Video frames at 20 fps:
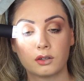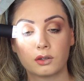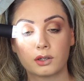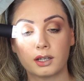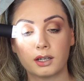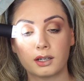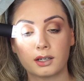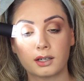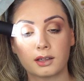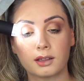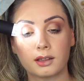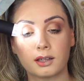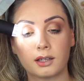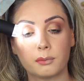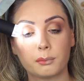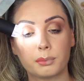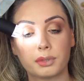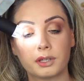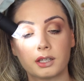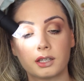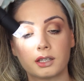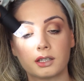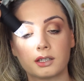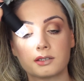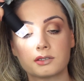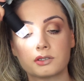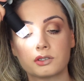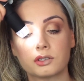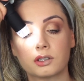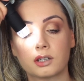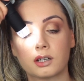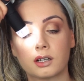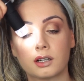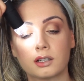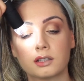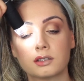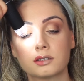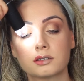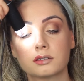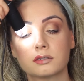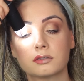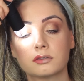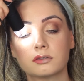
Look how clumpy it is, you guys.